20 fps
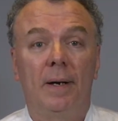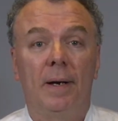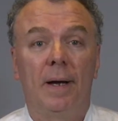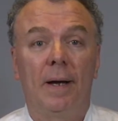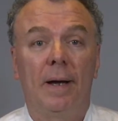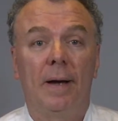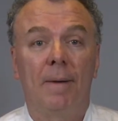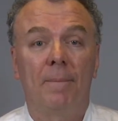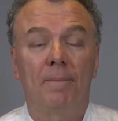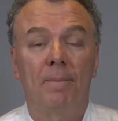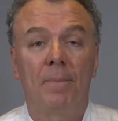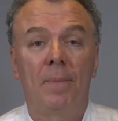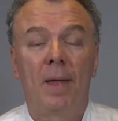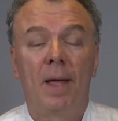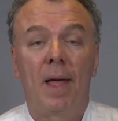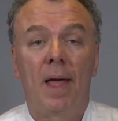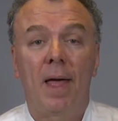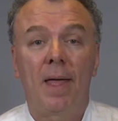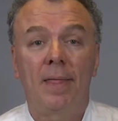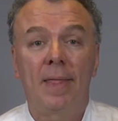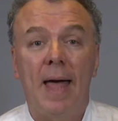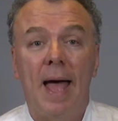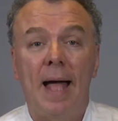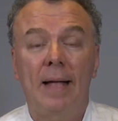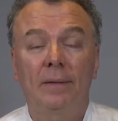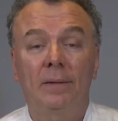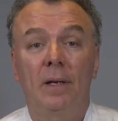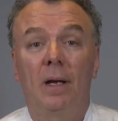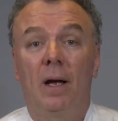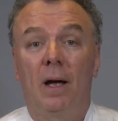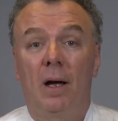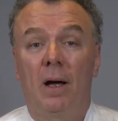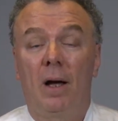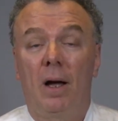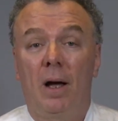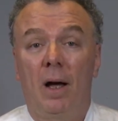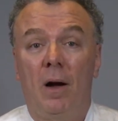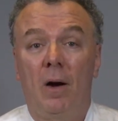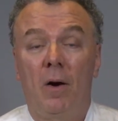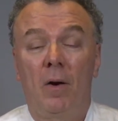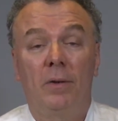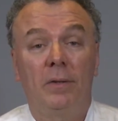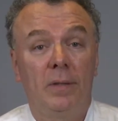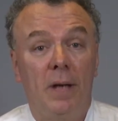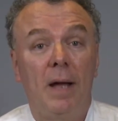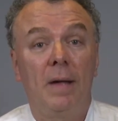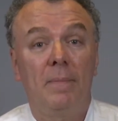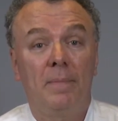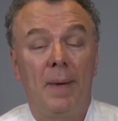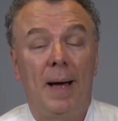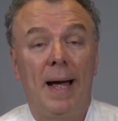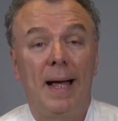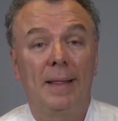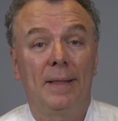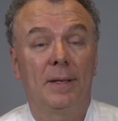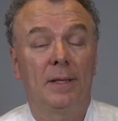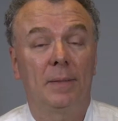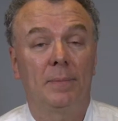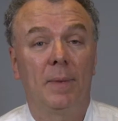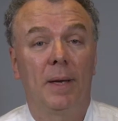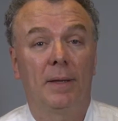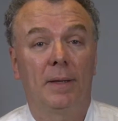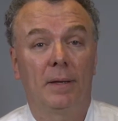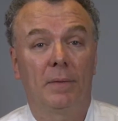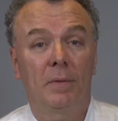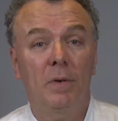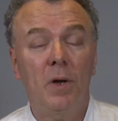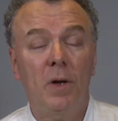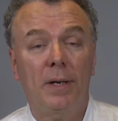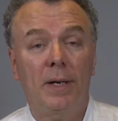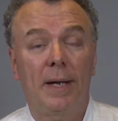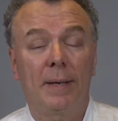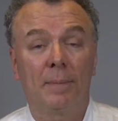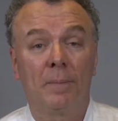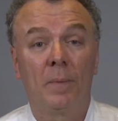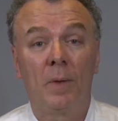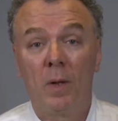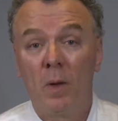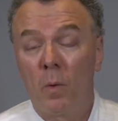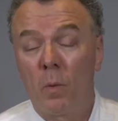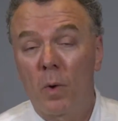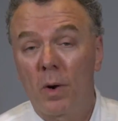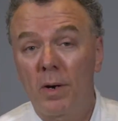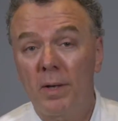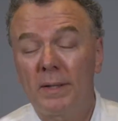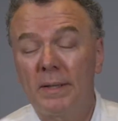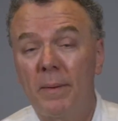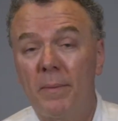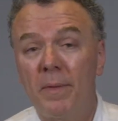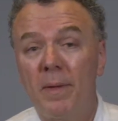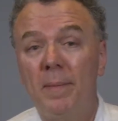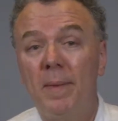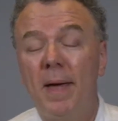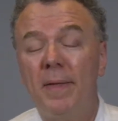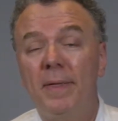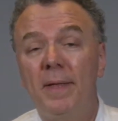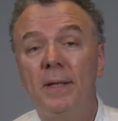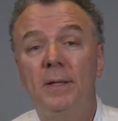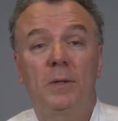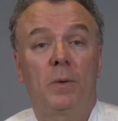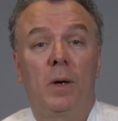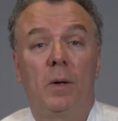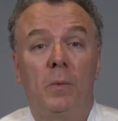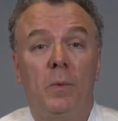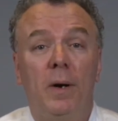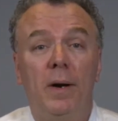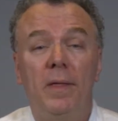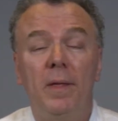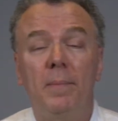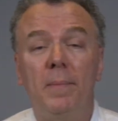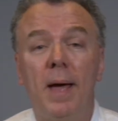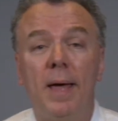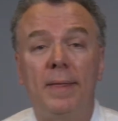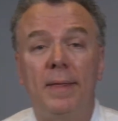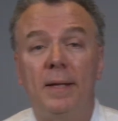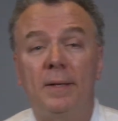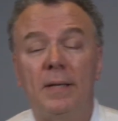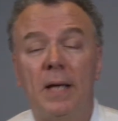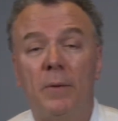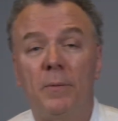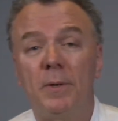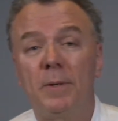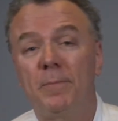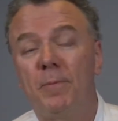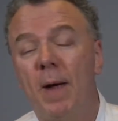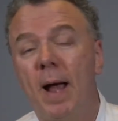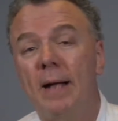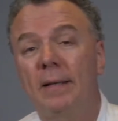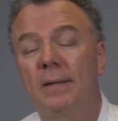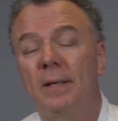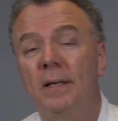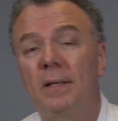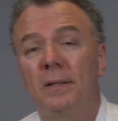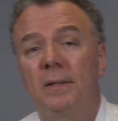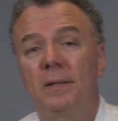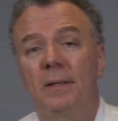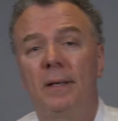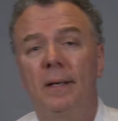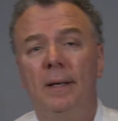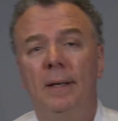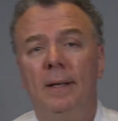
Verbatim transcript: Um, that uh, are done by this method of cooking. What are some of the methods? Well, one of the methods that was practiced